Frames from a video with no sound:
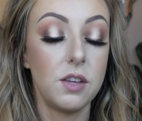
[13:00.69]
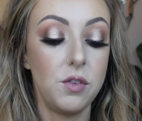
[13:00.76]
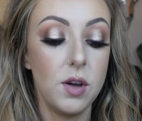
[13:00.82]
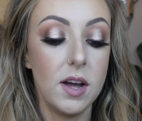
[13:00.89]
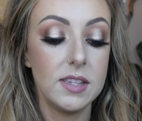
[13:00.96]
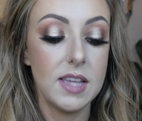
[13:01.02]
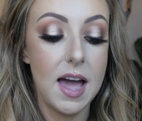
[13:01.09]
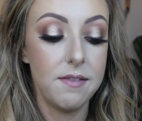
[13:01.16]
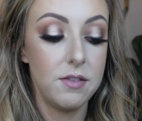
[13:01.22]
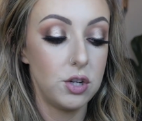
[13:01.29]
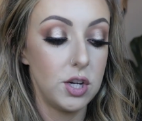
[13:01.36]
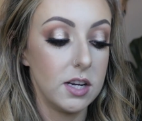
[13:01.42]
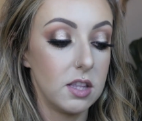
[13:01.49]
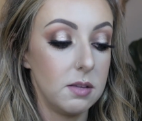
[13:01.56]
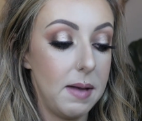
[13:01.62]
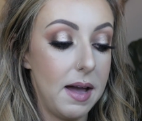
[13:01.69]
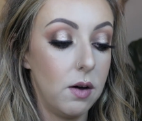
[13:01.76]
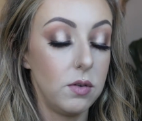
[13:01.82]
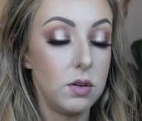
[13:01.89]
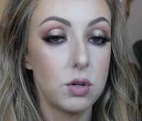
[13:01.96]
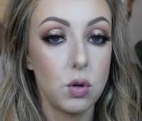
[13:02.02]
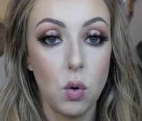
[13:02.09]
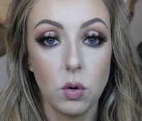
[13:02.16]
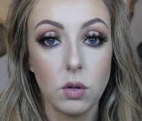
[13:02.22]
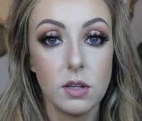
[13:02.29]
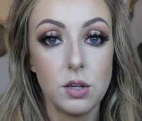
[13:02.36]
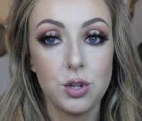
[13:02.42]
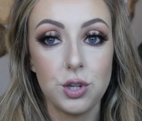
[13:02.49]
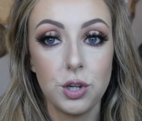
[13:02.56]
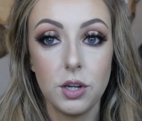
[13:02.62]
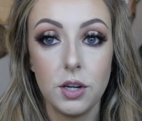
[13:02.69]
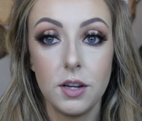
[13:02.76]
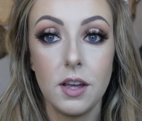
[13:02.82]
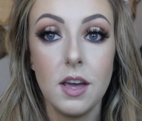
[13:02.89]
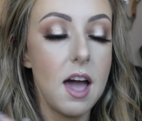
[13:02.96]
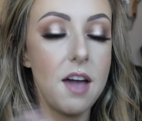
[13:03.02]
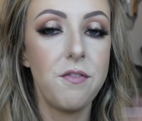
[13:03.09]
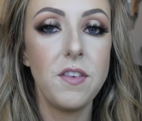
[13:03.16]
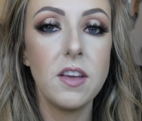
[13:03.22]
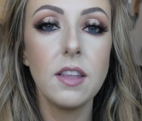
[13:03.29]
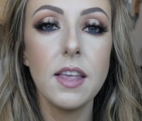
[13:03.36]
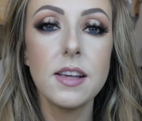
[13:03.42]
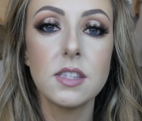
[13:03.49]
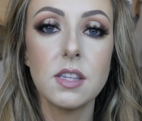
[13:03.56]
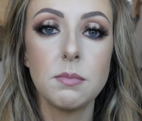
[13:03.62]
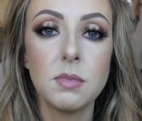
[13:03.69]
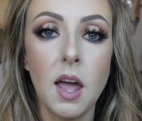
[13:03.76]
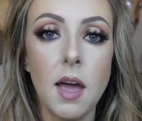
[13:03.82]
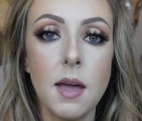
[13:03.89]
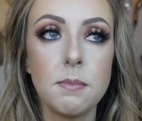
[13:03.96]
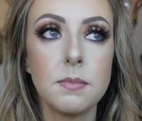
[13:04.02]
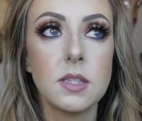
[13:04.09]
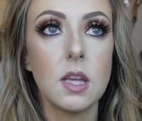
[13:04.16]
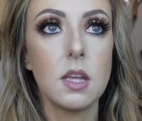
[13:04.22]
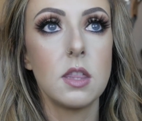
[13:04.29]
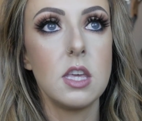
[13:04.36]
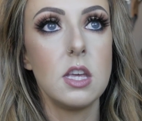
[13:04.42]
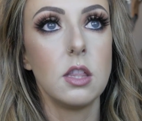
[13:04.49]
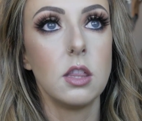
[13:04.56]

If you guys haven't checked them out, you totally should. I feel like sometimes the